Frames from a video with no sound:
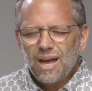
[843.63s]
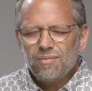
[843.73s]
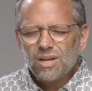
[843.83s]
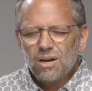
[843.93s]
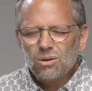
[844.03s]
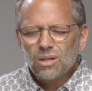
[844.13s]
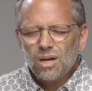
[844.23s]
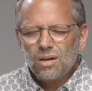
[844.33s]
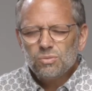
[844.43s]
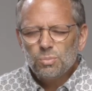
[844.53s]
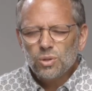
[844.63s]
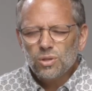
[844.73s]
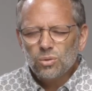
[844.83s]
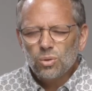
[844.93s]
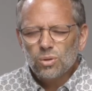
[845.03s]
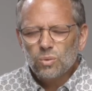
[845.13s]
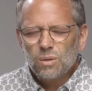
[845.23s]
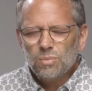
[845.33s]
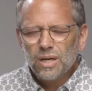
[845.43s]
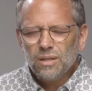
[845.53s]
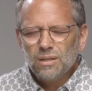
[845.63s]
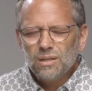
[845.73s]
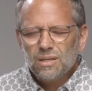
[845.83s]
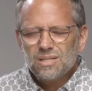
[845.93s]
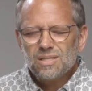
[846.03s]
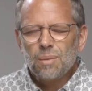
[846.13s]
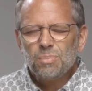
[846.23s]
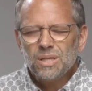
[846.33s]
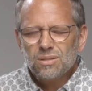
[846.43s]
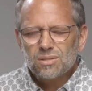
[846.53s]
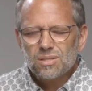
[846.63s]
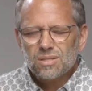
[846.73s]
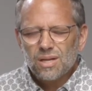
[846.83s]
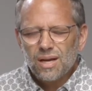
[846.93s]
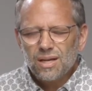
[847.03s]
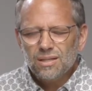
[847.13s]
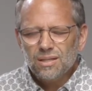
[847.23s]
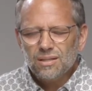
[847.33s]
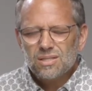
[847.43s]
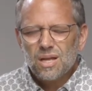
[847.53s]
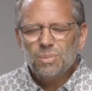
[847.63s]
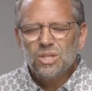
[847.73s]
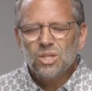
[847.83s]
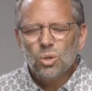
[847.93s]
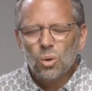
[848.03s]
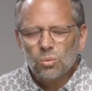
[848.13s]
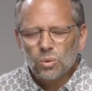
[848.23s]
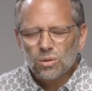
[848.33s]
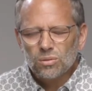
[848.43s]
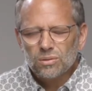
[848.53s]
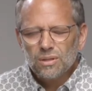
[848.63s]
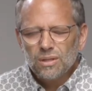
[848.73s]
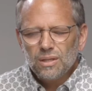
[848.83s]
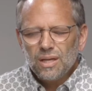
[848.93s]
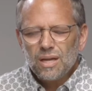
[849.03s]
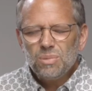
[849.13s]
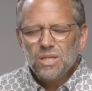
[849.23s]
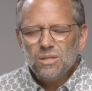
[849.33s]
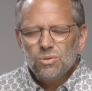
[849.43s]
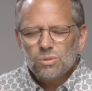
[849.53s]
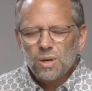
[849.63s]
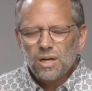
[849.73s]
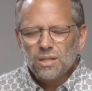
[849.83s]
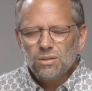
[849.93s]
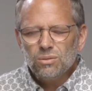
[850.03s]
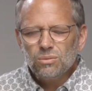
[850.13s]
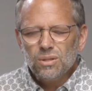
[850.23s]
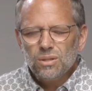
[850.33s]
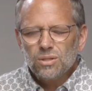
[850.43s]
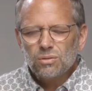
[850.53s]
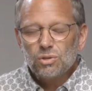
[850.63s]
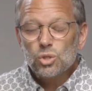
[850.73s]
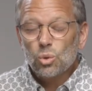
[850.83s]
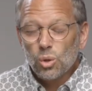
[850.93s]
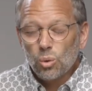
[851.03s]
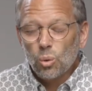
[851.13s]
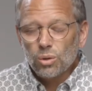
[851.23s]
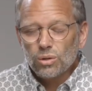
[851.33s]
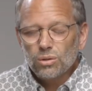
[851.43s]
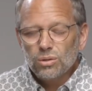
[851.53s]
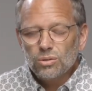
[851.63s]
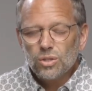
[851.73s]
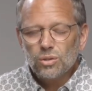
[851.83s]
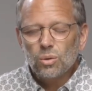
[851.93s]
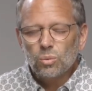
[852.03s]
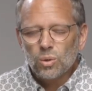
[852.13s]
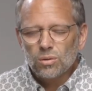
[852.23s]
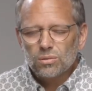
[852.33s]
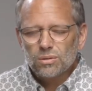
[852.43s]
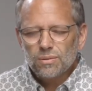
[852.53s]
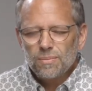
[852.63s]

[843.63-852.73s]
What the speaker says: having our lives put in order, we might step into society, step into your world, and be used by you to restore order to your world,